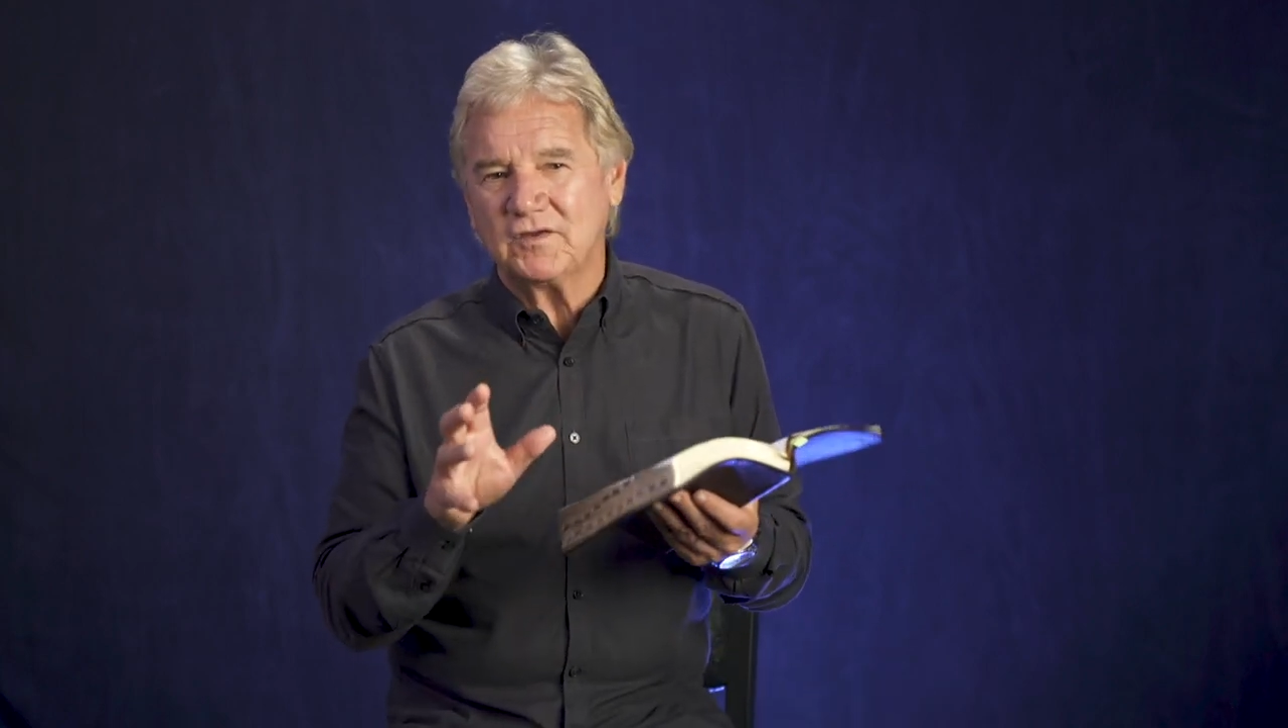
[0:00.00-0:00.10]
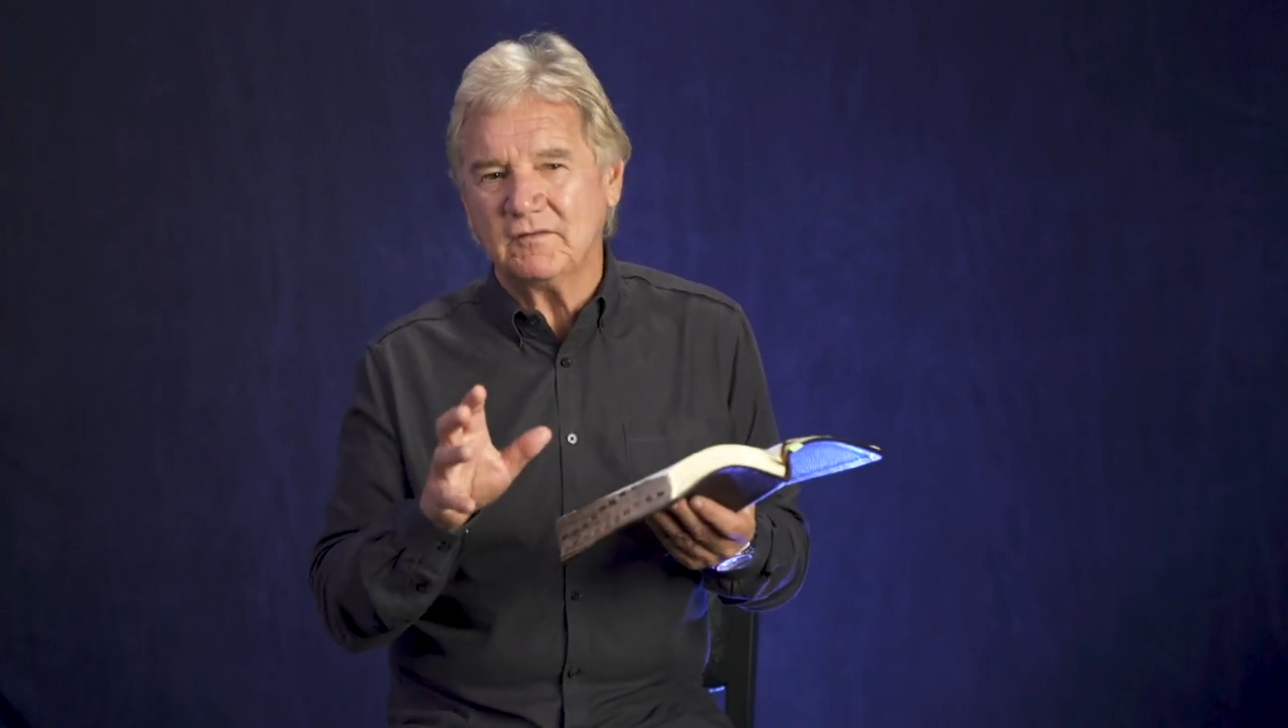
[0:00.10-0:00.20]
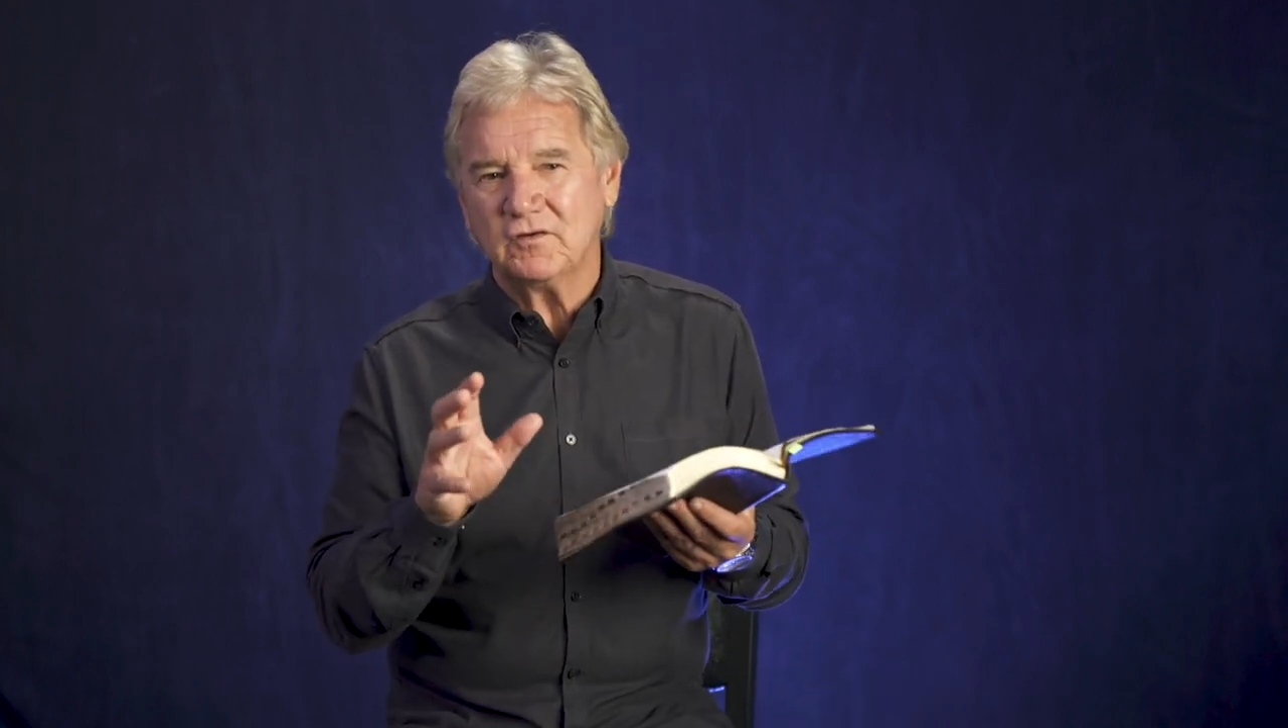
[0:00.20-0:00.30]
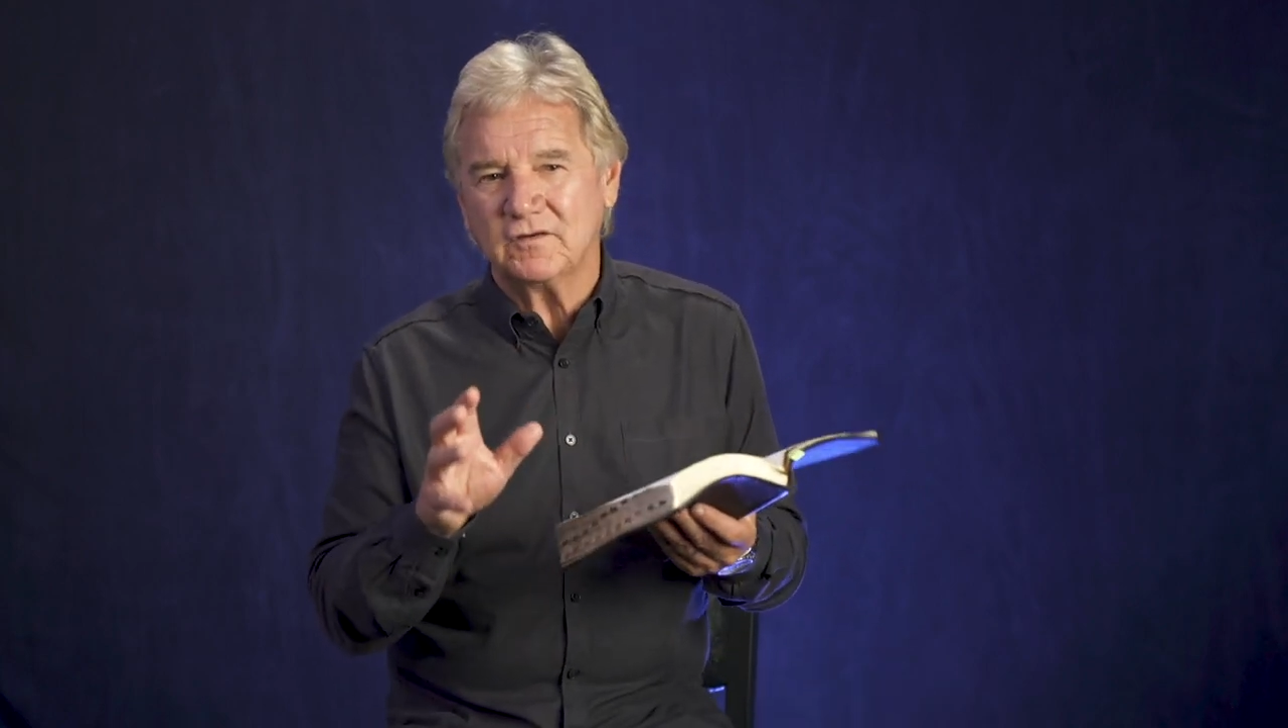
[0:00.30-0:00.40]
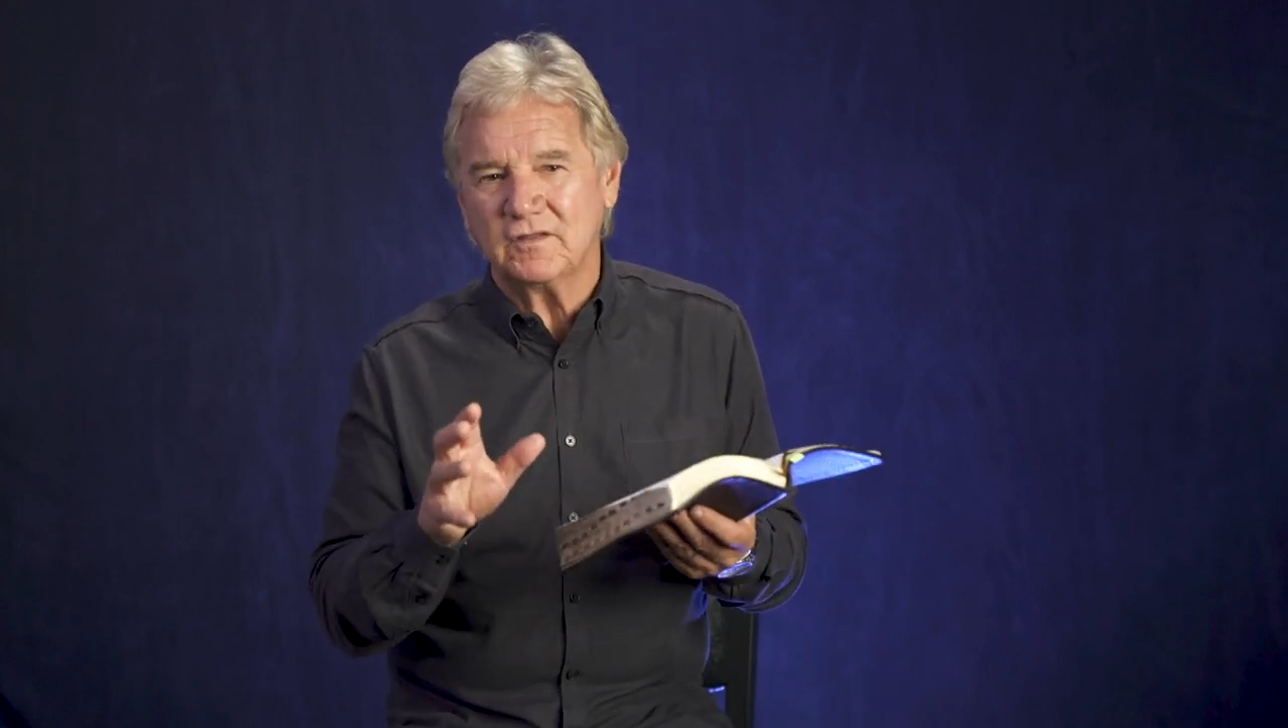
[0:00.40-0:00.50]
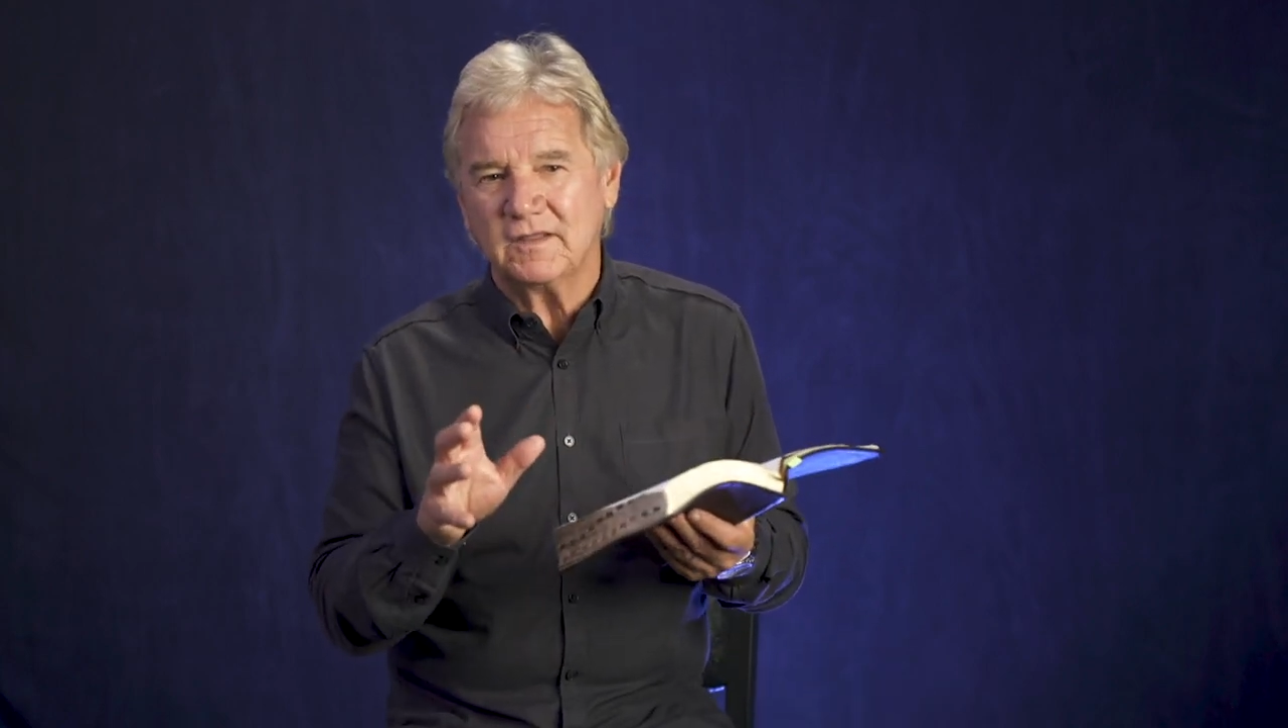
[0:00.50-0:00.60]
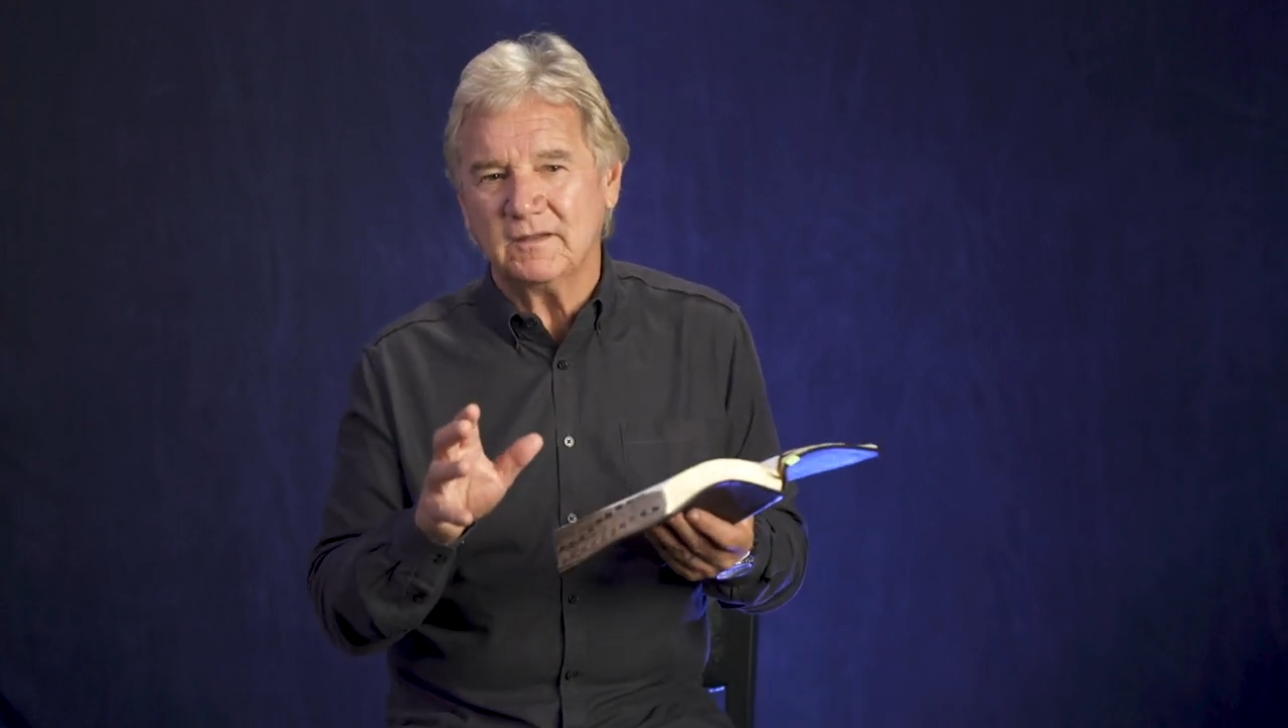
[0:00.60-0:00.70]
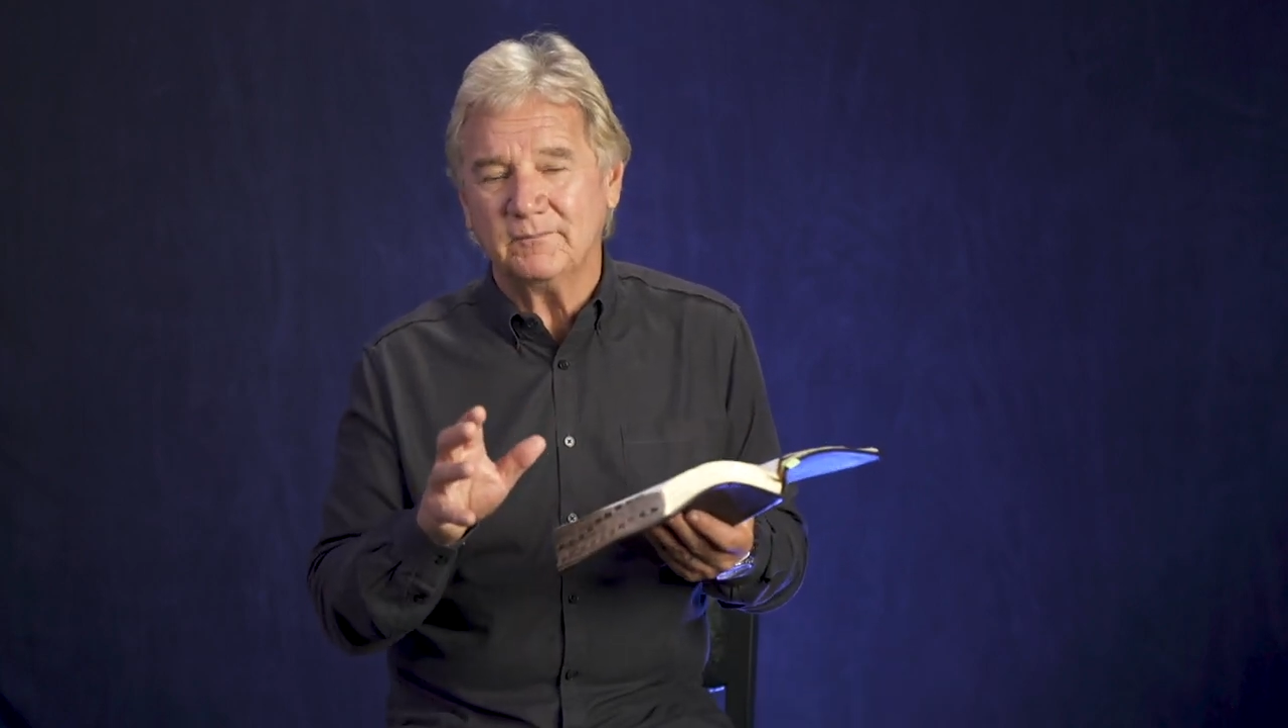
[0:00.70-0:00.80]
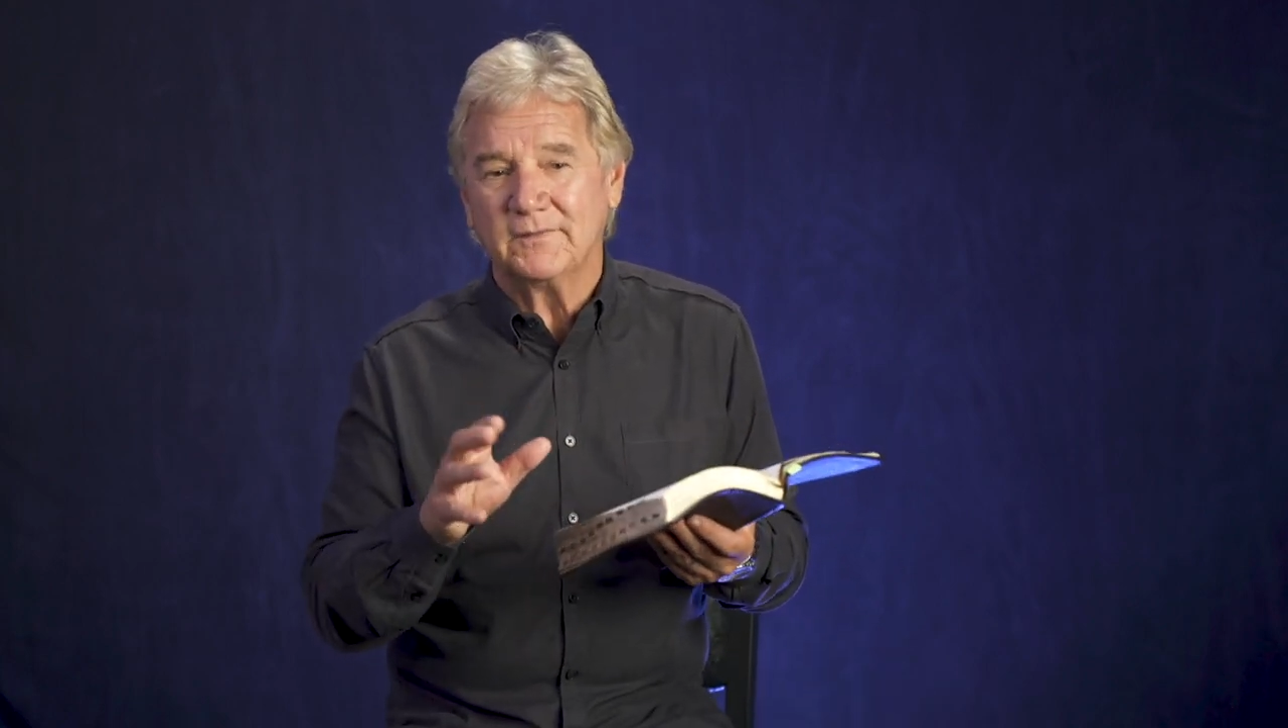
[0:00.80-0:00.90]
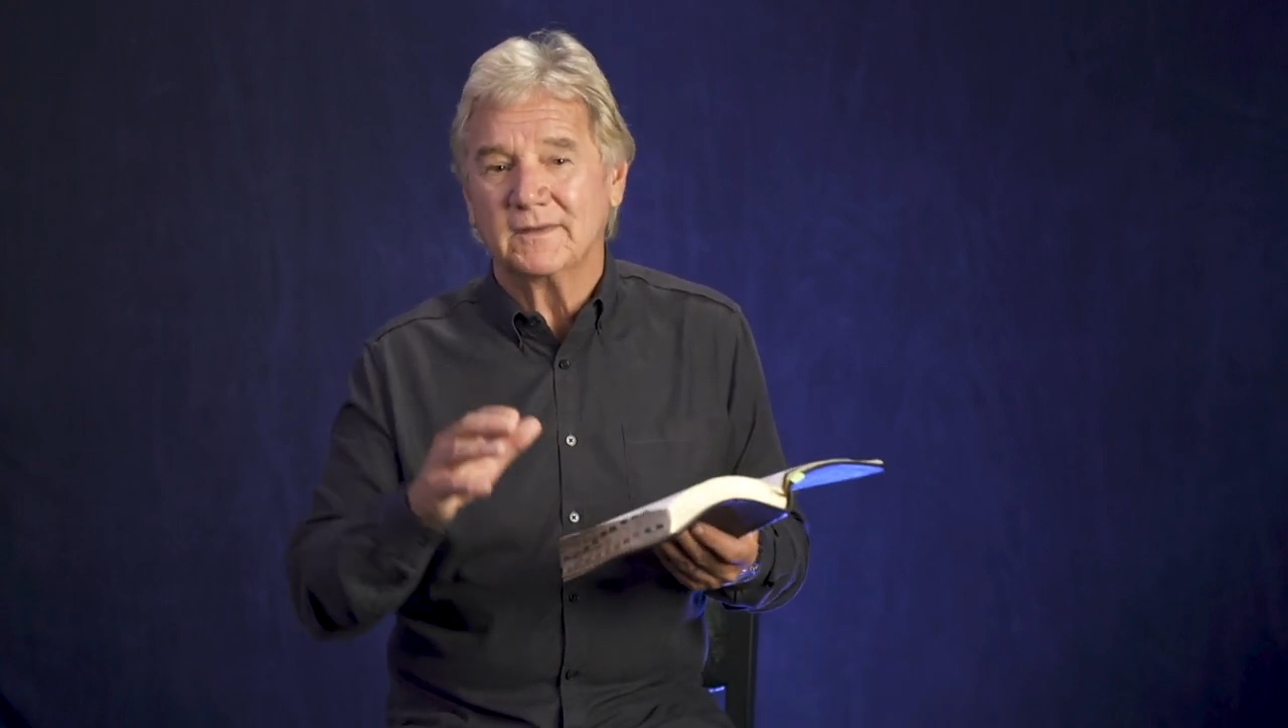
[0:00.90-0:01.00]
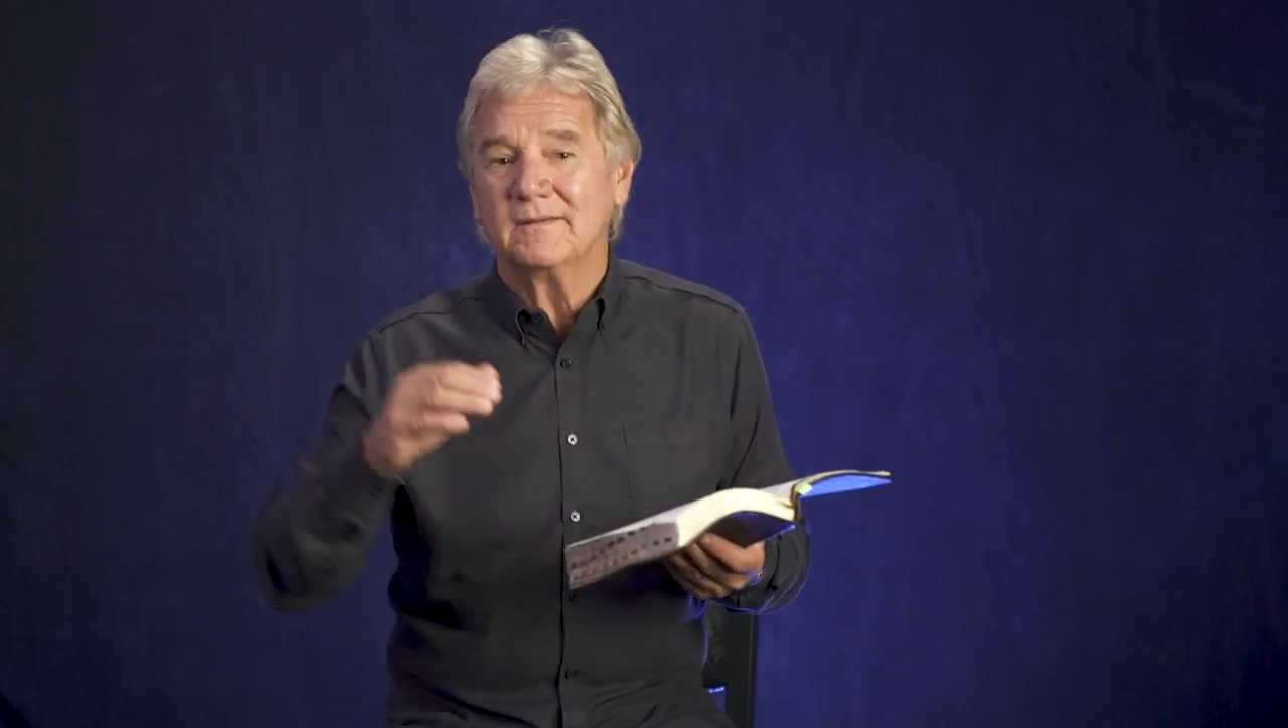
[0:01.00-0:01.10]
given to them